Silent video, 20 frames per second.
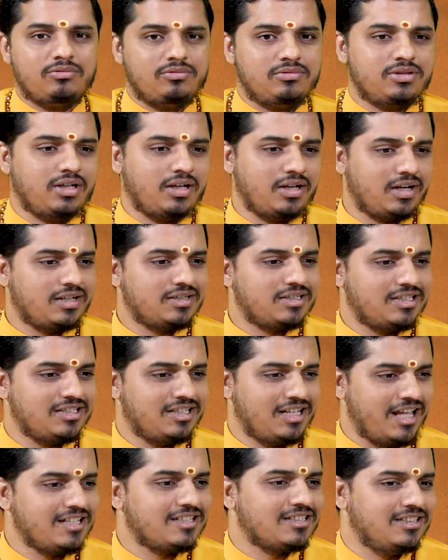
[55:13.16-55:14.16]
Shankaracharya
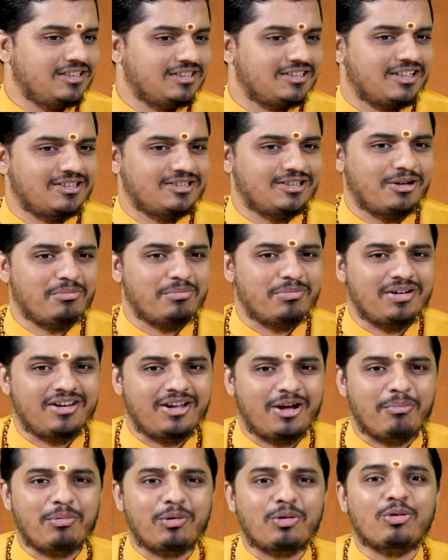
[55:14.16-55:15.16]
likes this example.
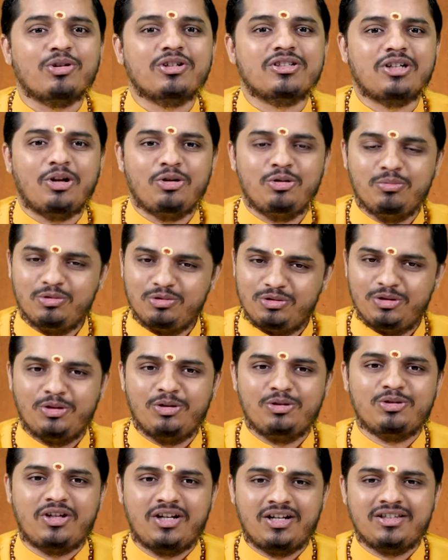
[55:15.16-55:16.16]
Aparokshanubhuti
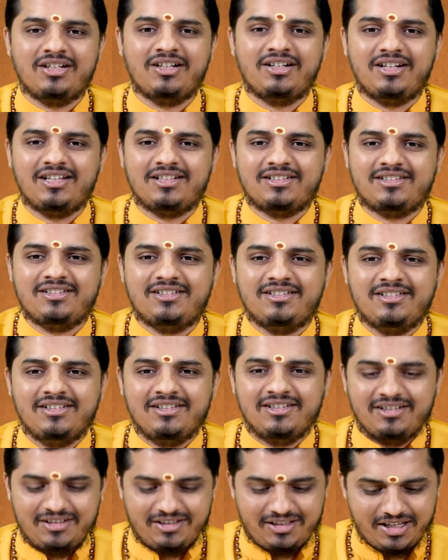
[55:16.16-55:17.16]
also, another text
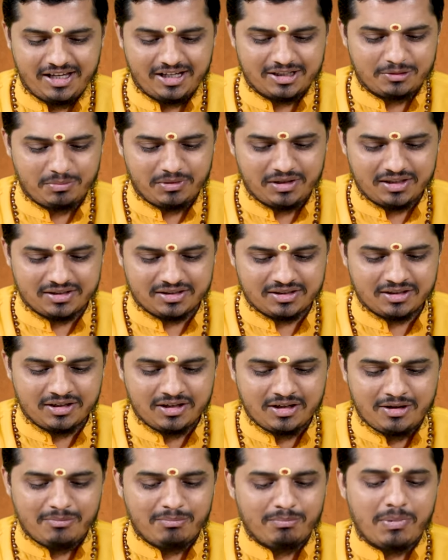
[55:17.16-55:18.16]
he explains.
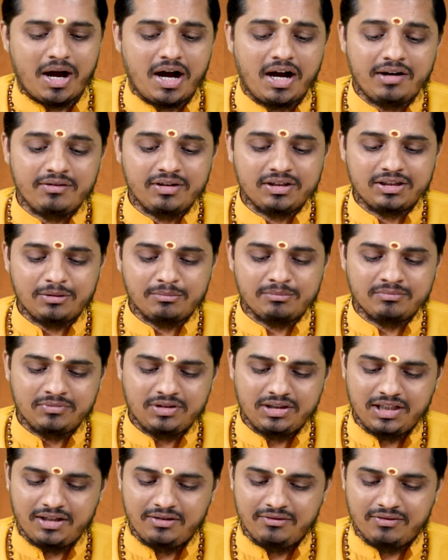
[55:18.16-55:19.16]
Bhavitam
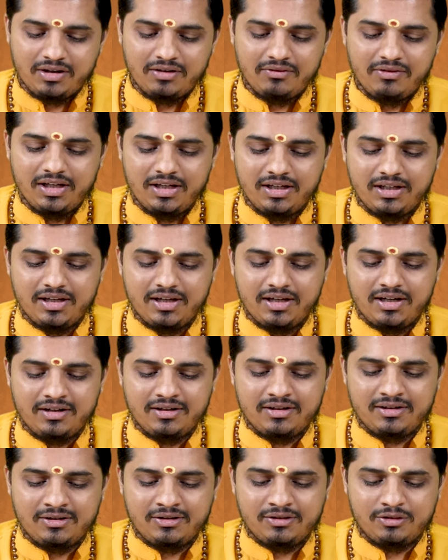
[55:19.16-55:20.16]

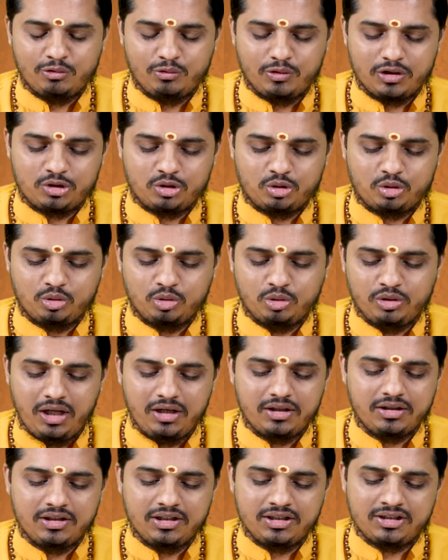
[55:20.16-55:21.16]
tivravegena
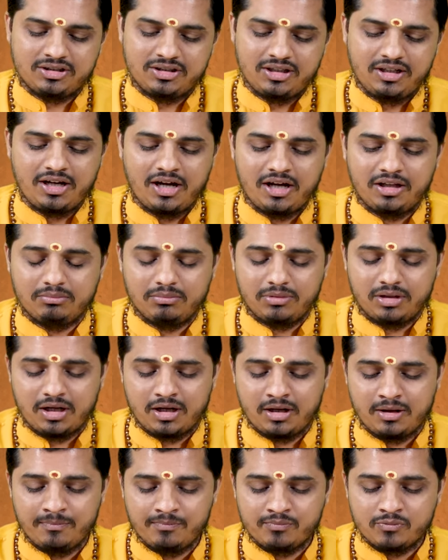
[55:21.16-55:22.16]
vastuyan
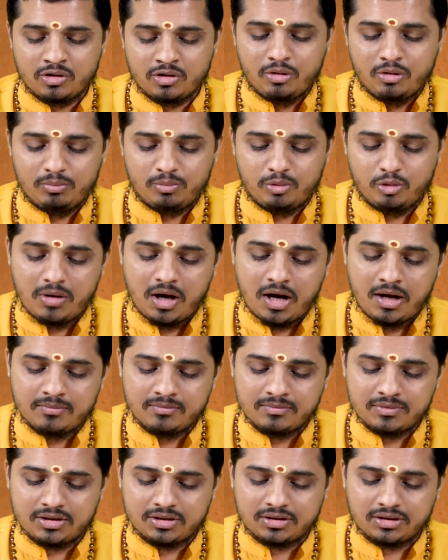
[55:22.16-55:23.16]
nishchayatmana
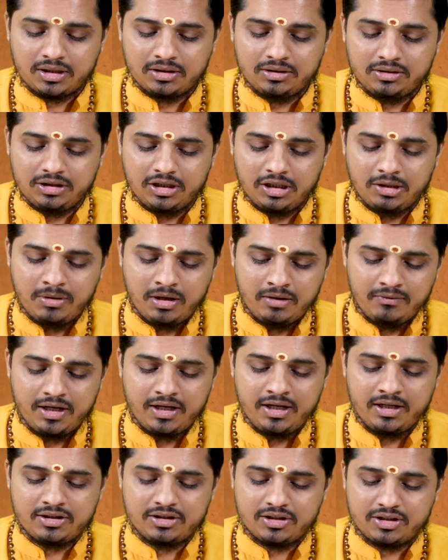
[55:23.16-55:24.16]

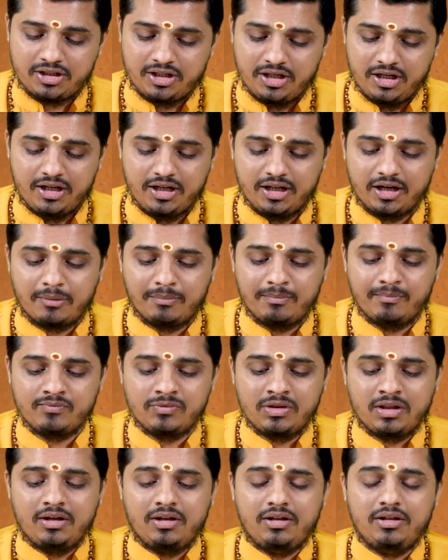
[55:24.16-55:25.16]
pumamstadhibhavet shigram
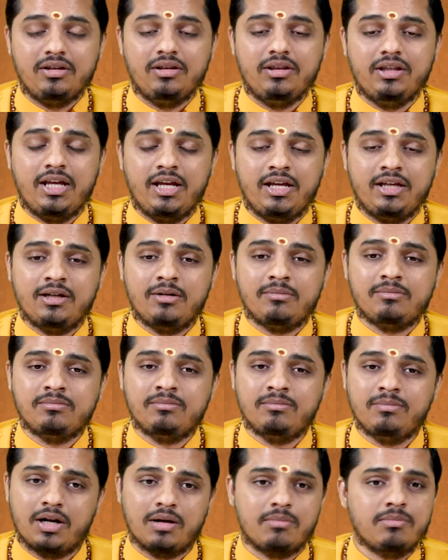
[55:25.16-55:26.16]

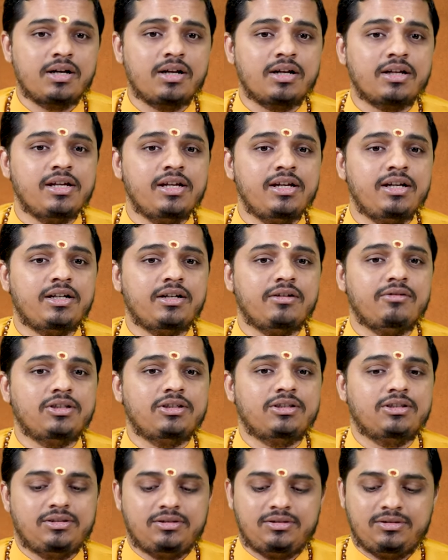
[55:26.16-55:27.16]
jneyam
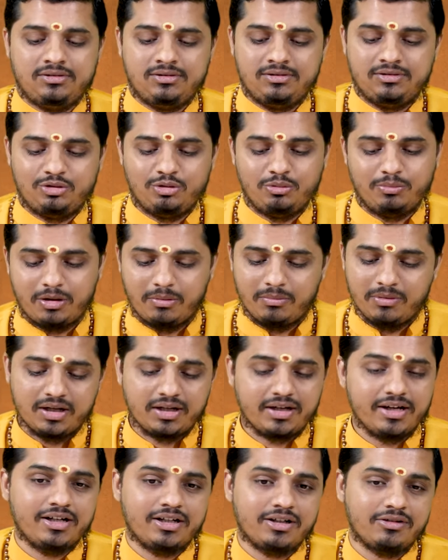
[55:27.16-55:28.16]
bhramarakītavat. So,
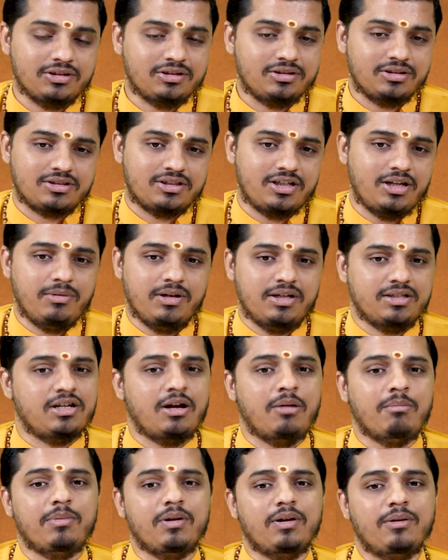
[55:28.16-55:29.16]
bhramarakītavat, same
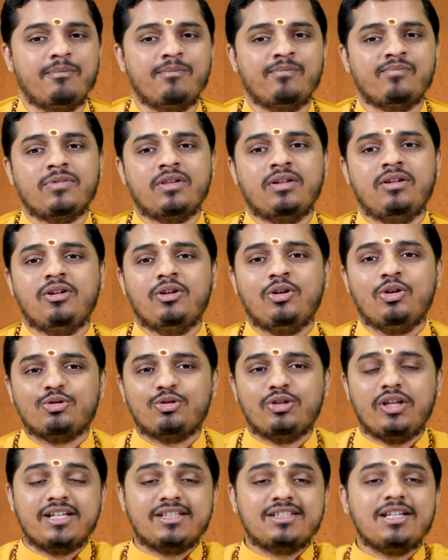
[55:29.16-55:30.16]
example. So,
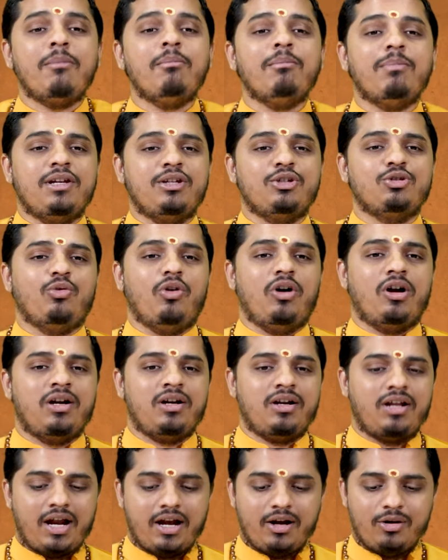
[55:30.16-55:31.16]
the example is
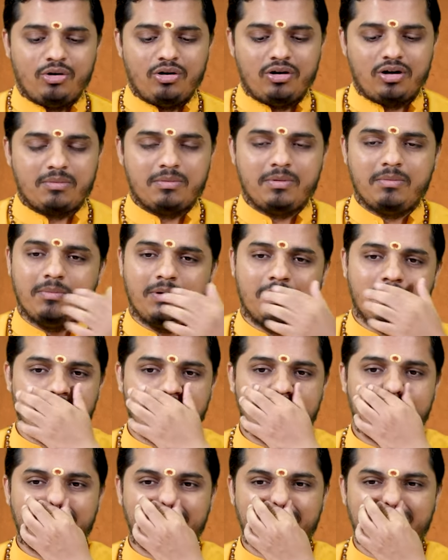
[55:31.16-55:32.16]
what? I don't remember
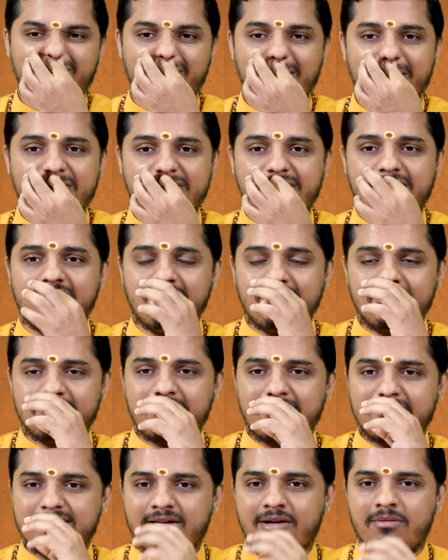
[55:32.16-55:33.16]
whether we have seen this
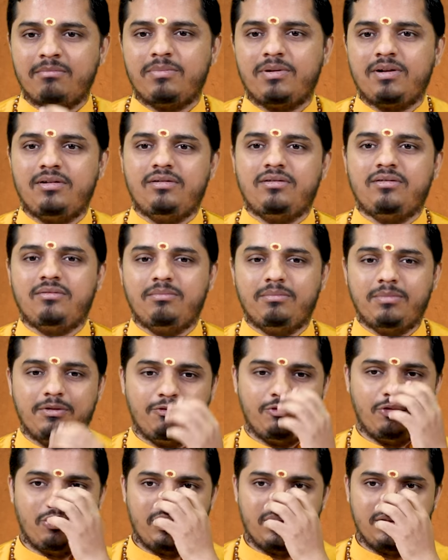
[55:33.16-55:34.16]
example
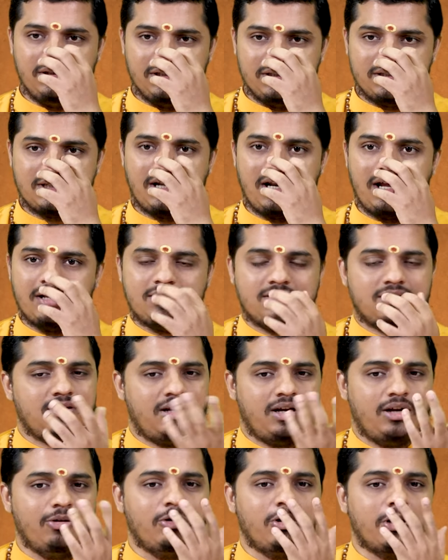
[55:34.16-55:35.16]
before in this class.
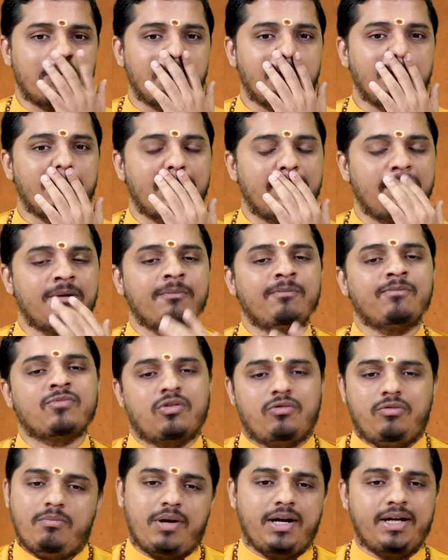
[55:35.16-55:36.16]
I don't remember.
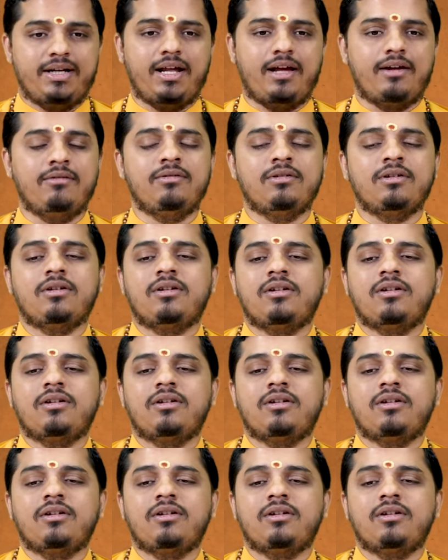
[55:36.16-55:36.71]
We might have.